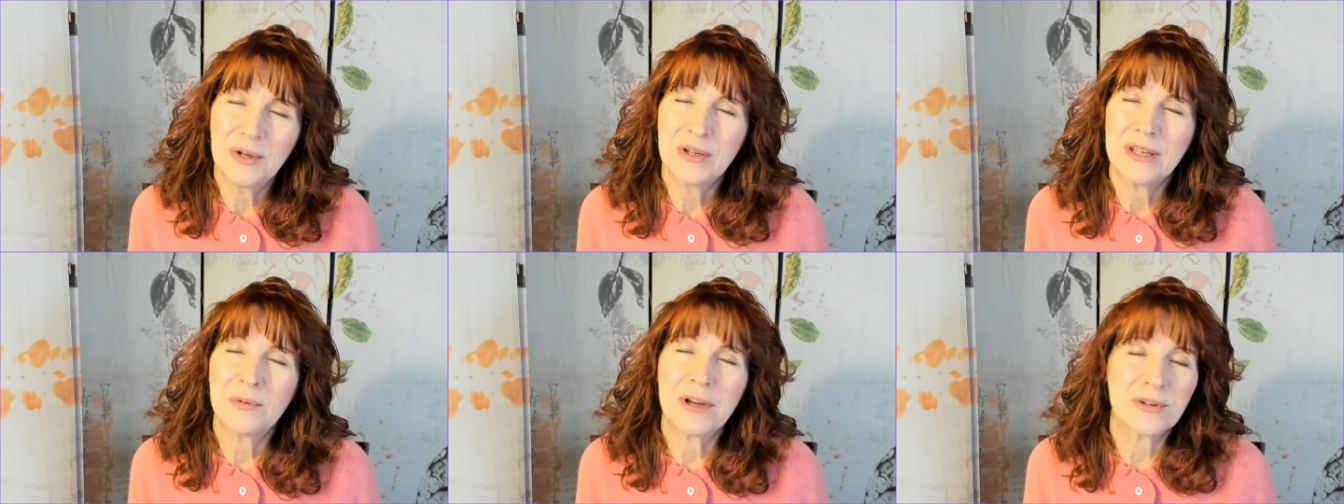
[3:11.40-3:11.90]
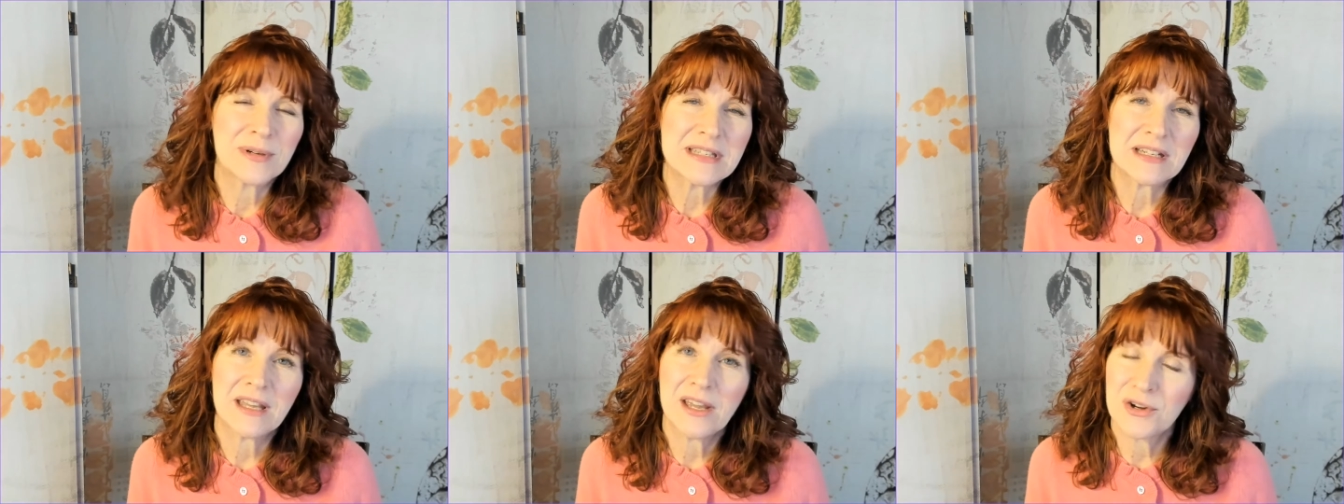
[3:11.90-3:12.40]
whether it's
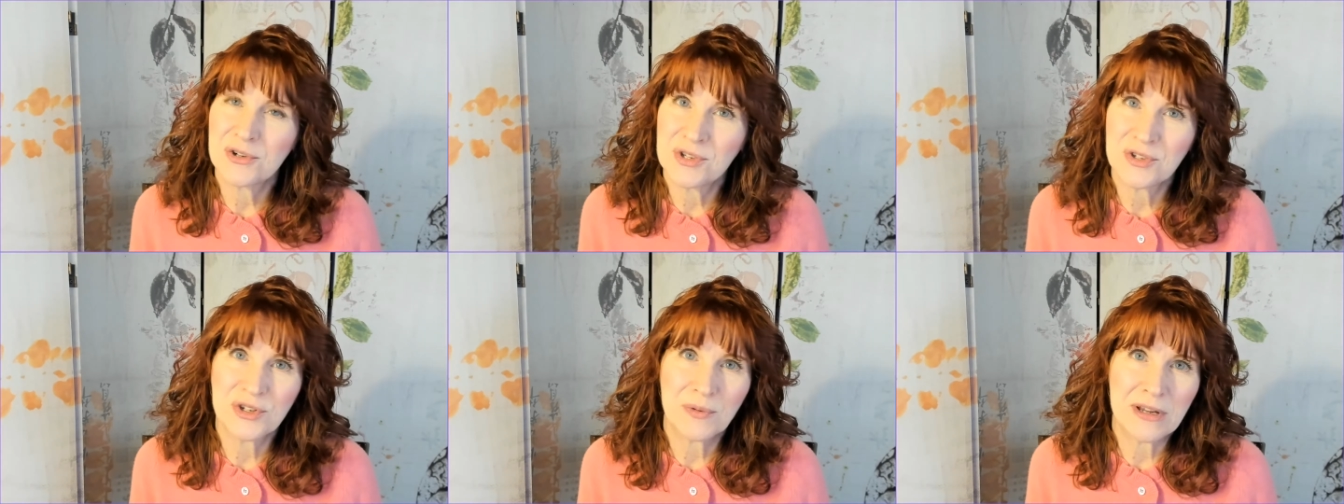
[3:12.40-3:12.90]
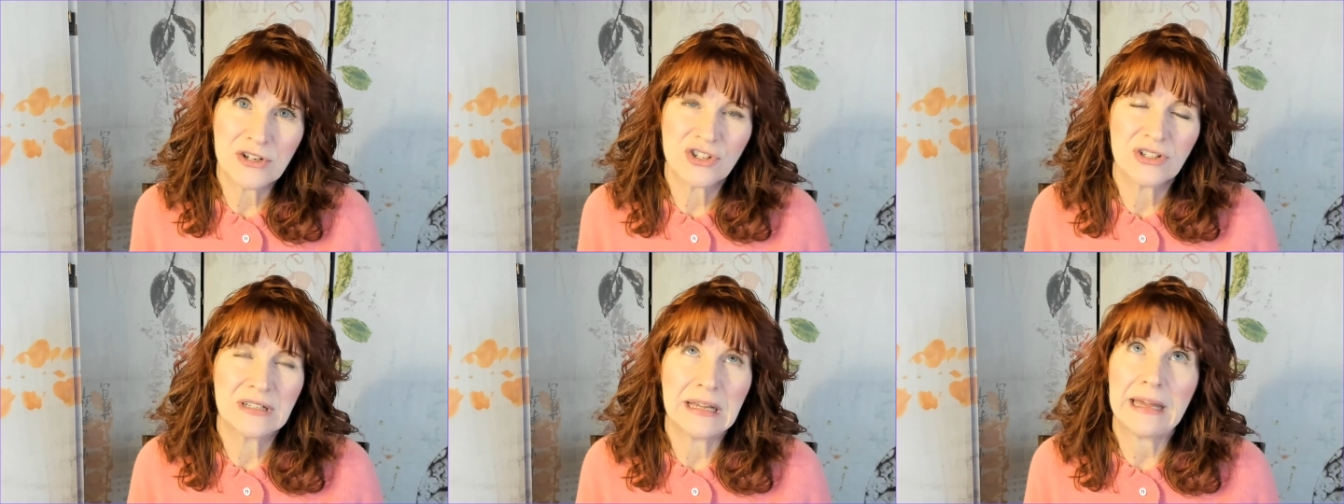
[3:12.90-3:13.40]
a care
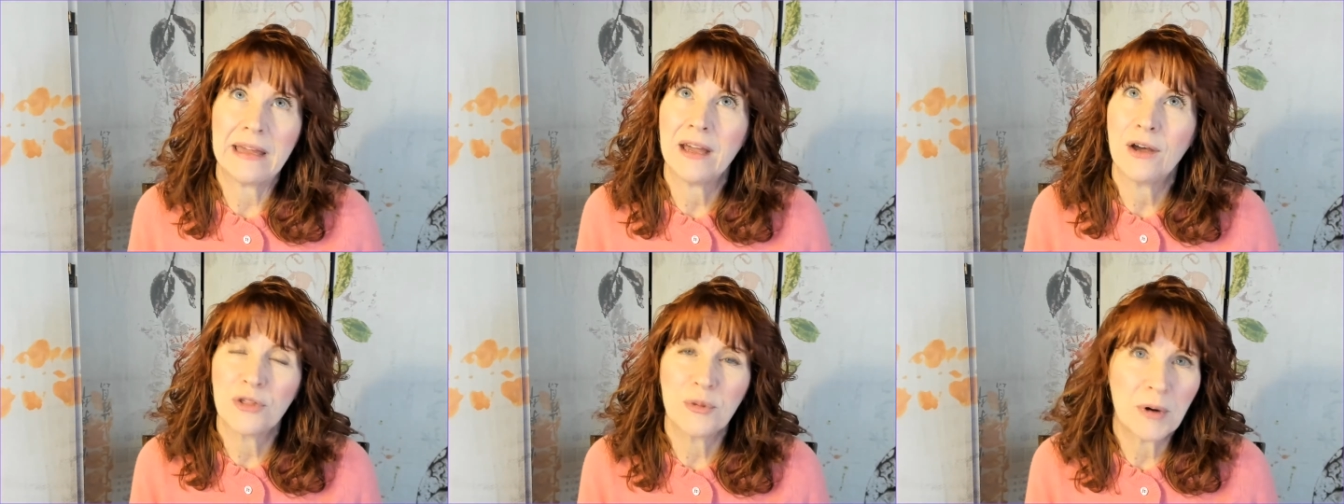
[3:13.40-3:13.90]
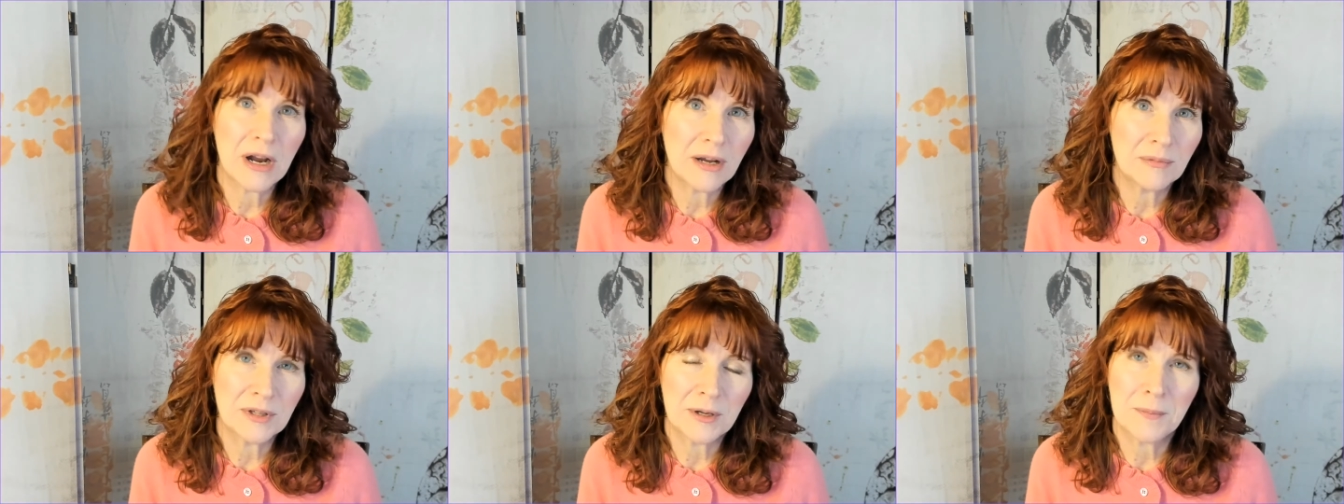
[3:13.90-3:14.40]
situation, a health
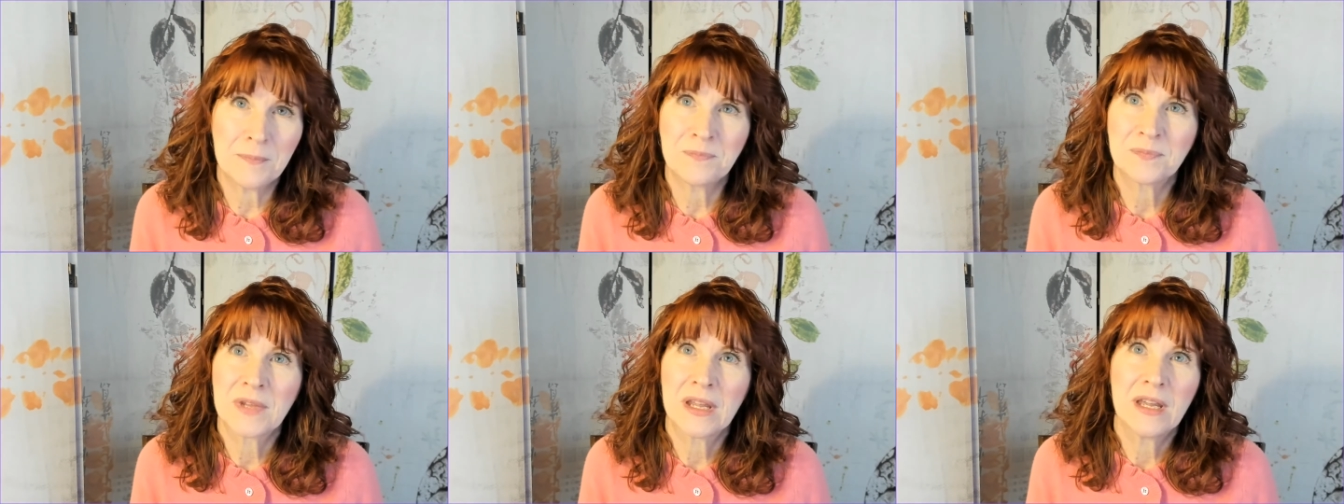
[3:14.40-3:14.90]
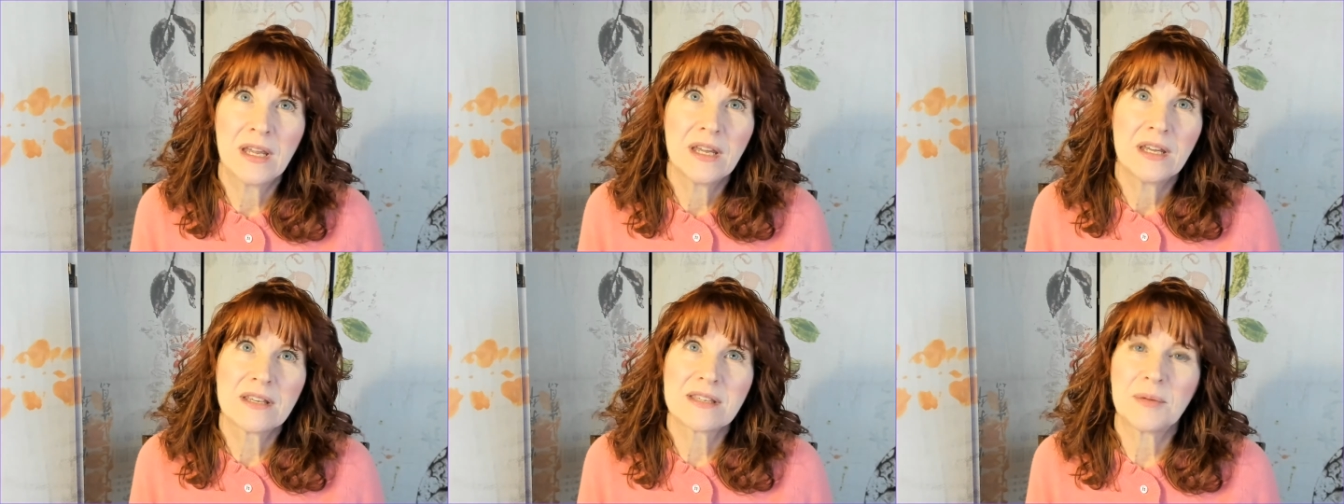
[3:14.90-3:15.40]
problem,
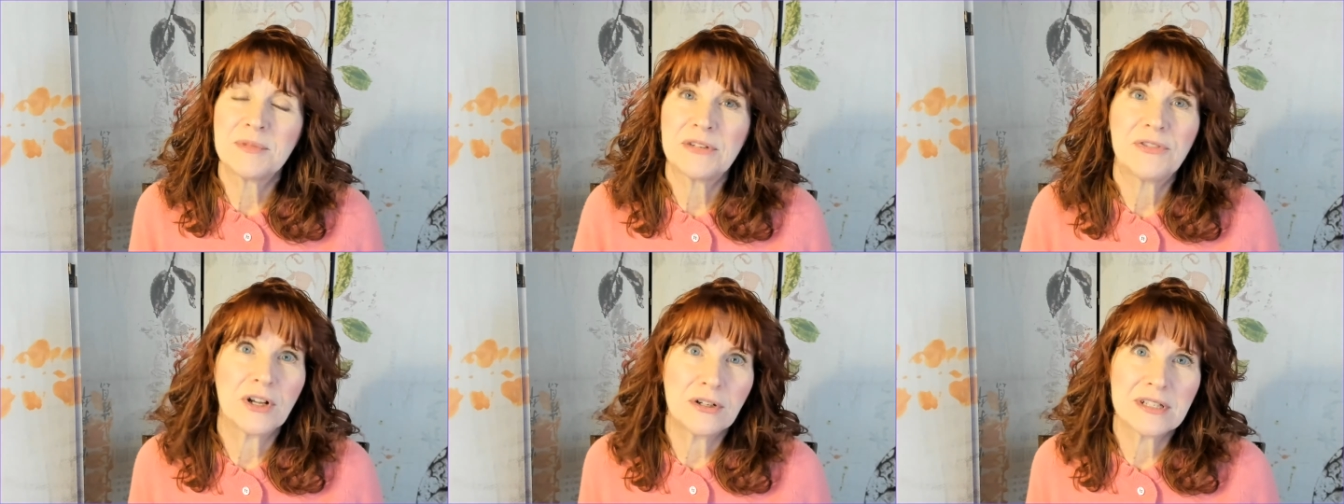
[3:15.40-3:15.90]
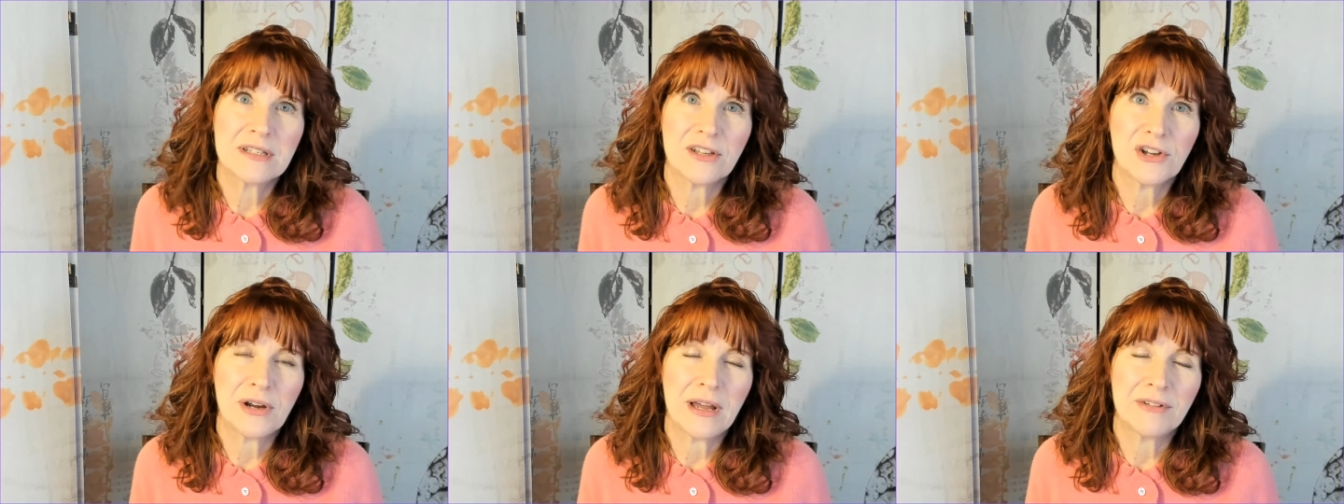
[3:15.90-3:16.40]
some difficulty that
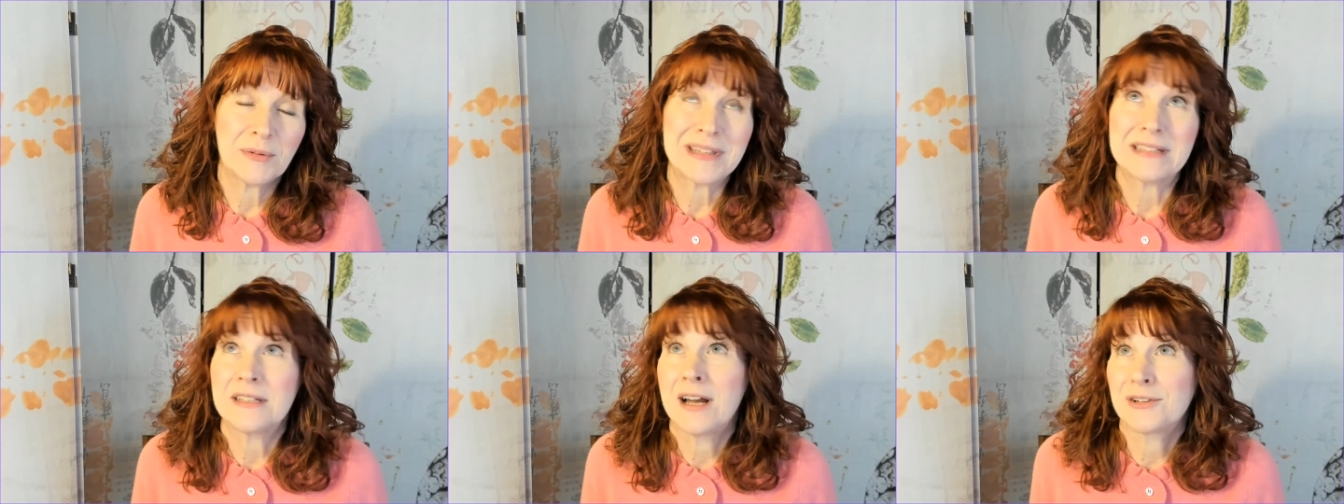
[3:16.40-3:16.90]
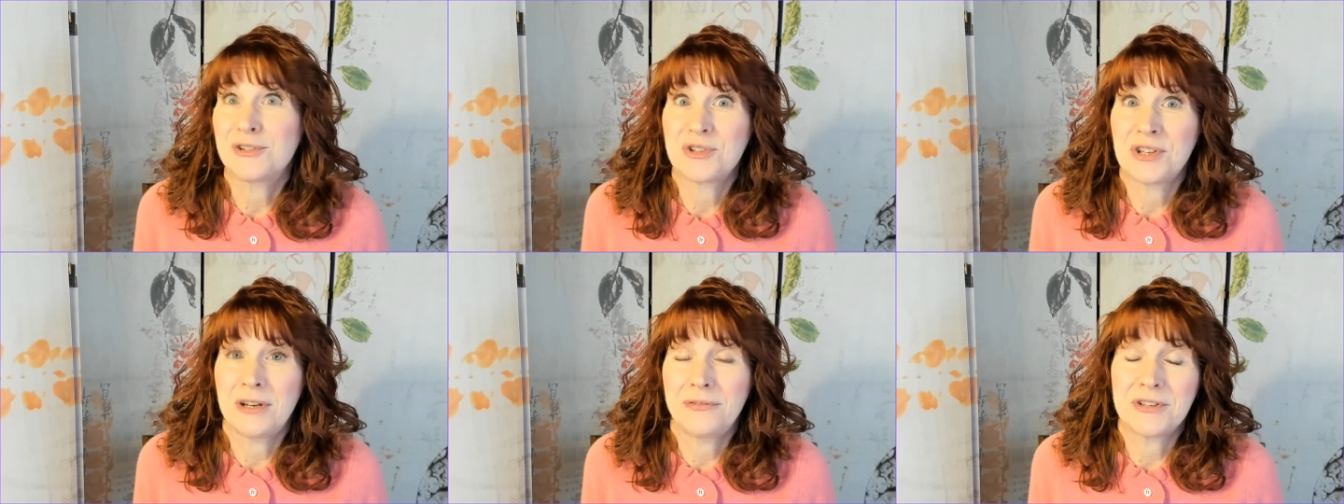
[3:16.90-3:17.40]
you're having with a doctor's
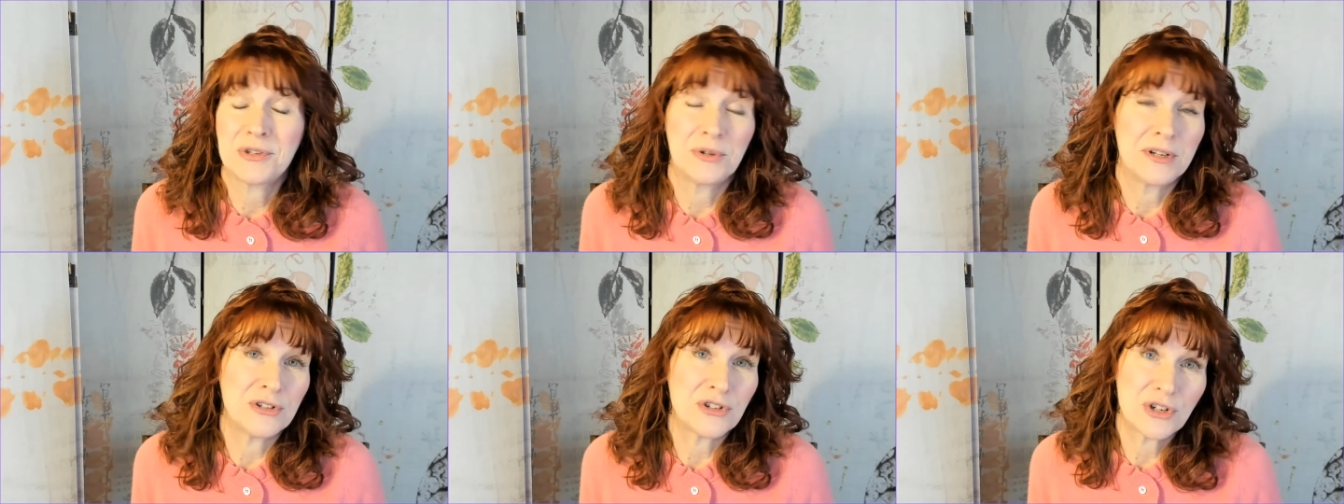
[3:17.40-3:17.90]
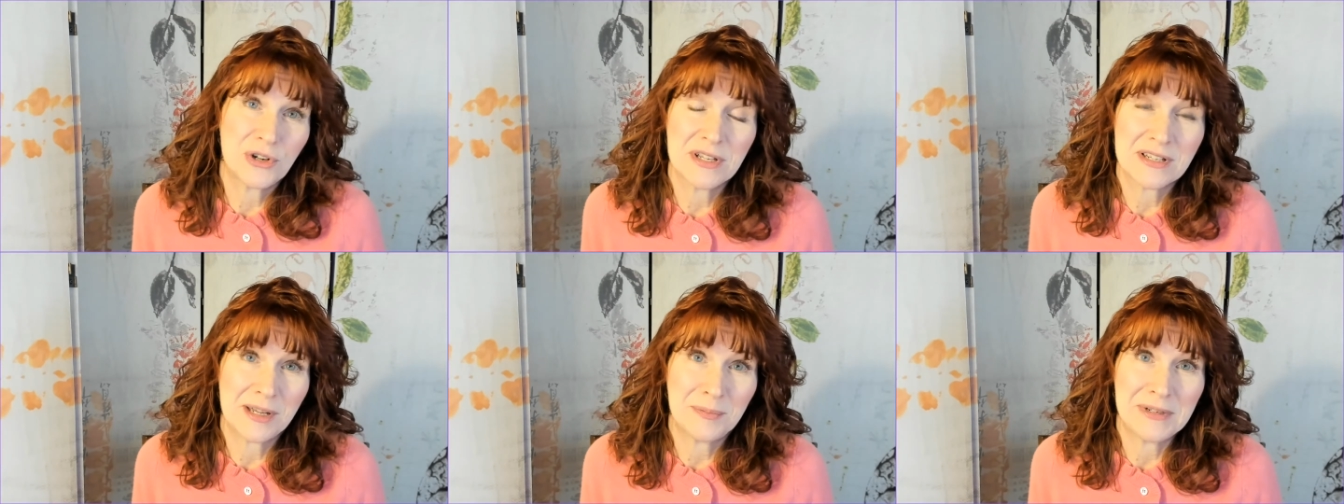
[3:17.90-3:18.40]
office or an
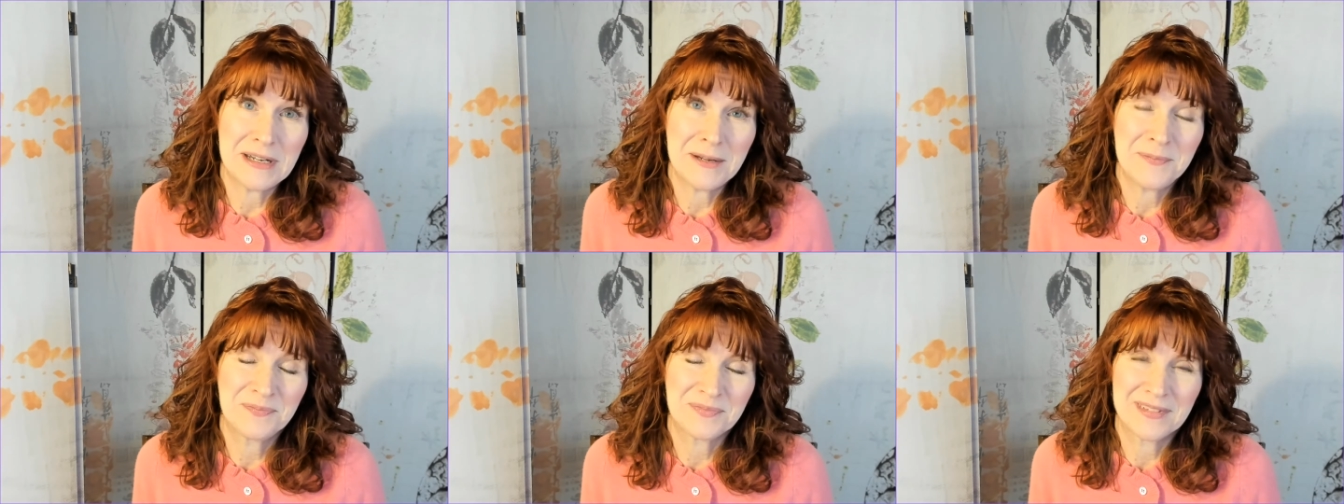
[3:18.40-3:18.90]
insurance company.